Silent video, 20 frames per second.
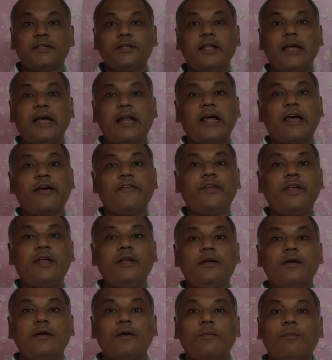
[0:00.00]
they are
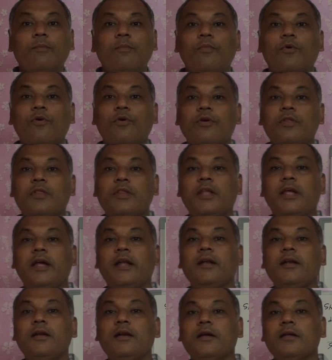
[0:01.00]
having more
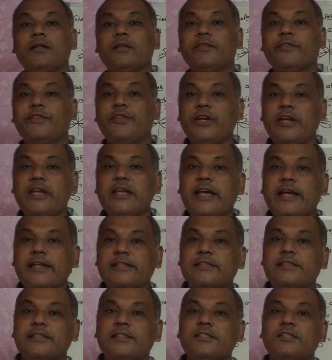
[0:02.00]
than 3
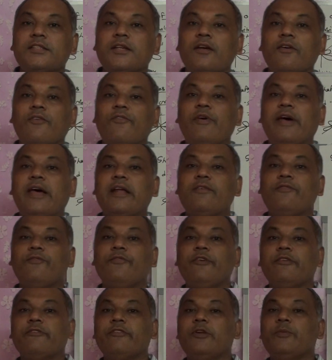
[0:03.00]
axes where
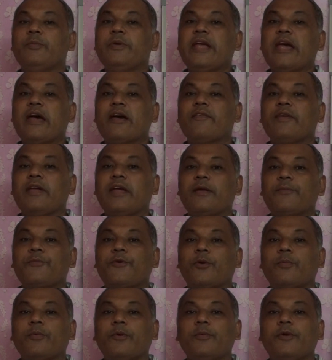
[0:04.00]
we will be having a
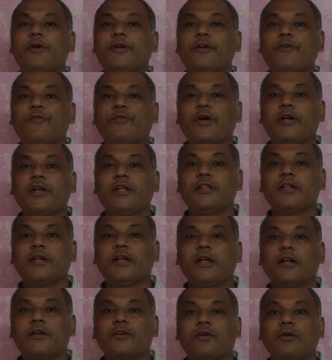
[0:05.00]
probability of finding the
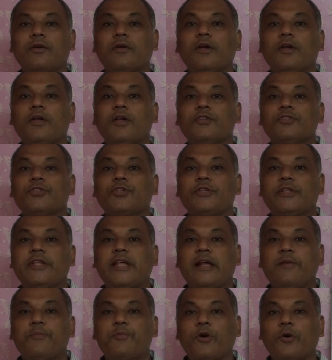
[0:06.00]
electron. So
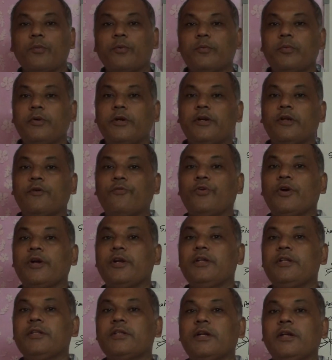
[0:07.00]
their probability of
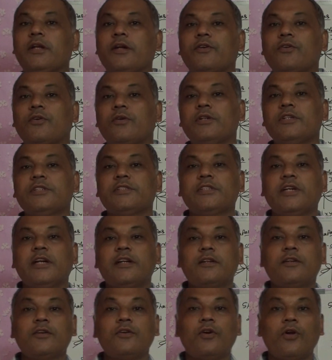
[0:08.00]
finding the electron is
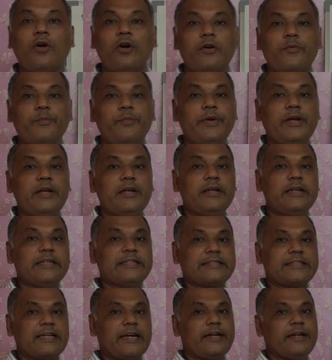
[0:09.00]
yet not been
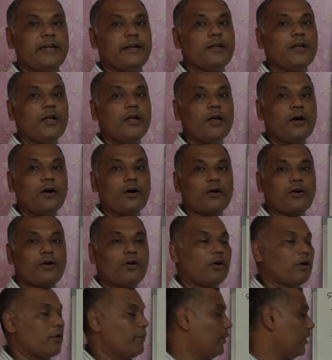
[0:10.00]
decided or
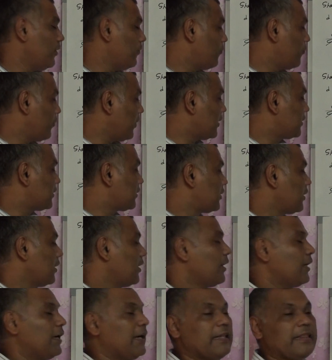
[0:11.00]
not been fixed,
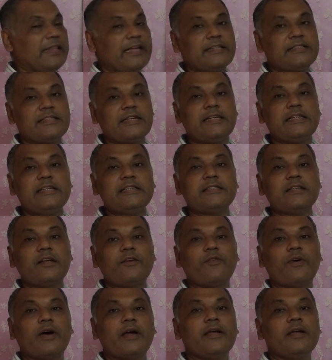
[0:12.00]
and that's the
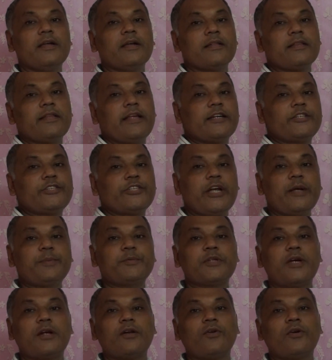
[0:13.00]
reason why their
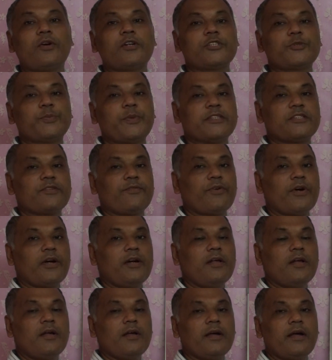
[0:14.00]
shapes are not
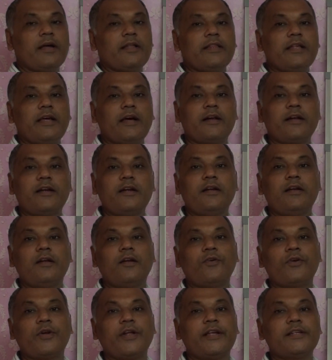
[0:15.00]
specified and they are written
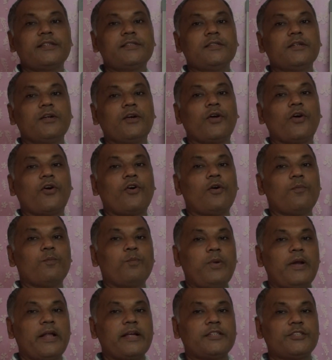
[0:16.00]
out as
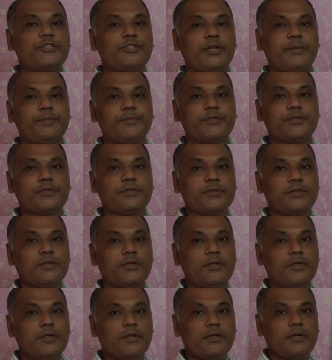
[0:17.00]
complex shapes.
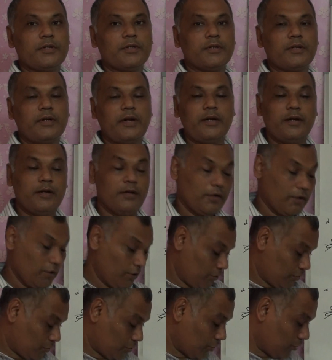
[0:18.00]
Right?
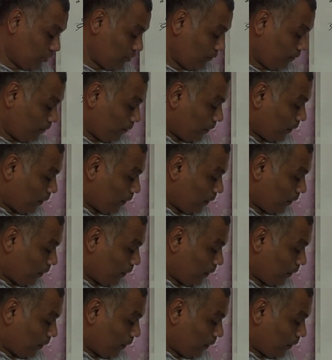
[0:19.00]
So